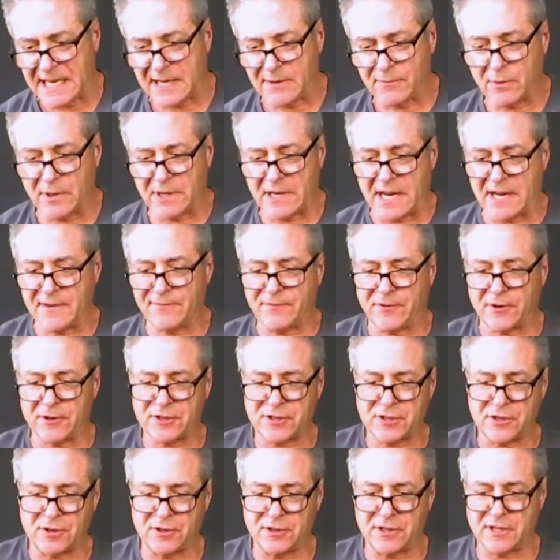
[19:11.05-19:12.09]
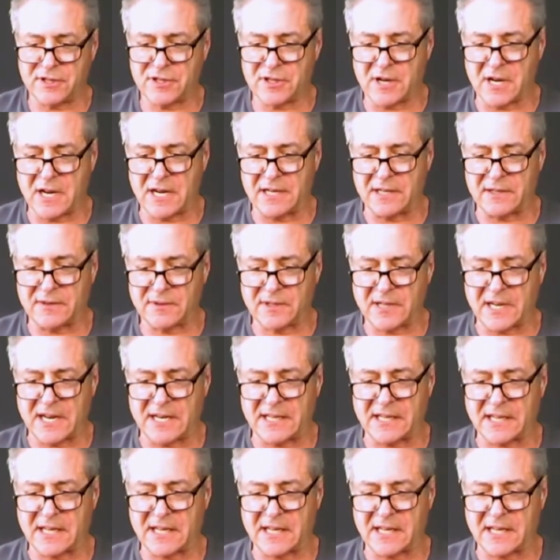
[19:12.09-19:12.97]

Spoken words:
When I first turn this on, again,